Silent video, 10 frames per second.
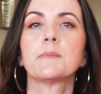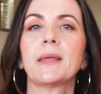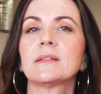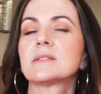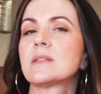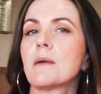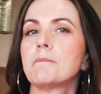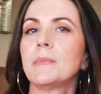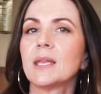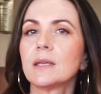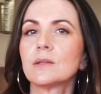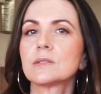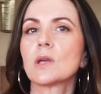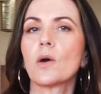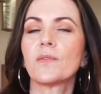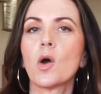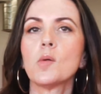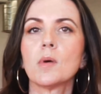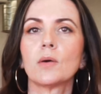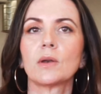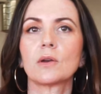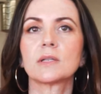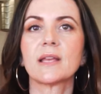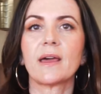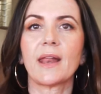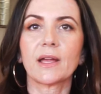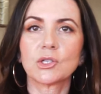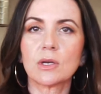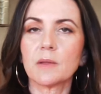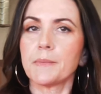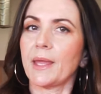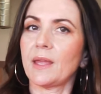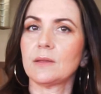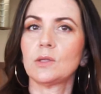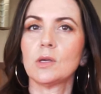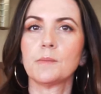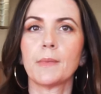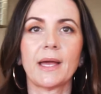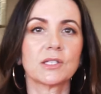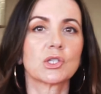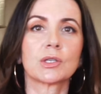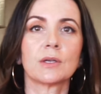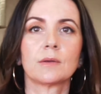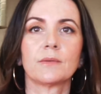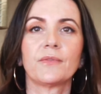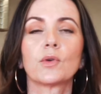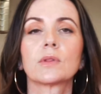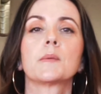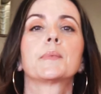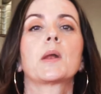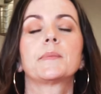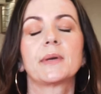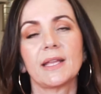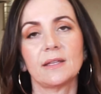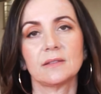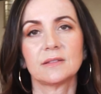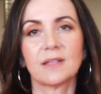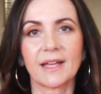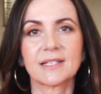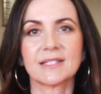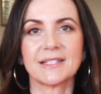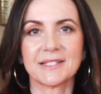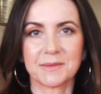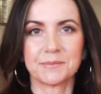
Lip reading: means that millions of homeowners are actually paying too much for their property taxes.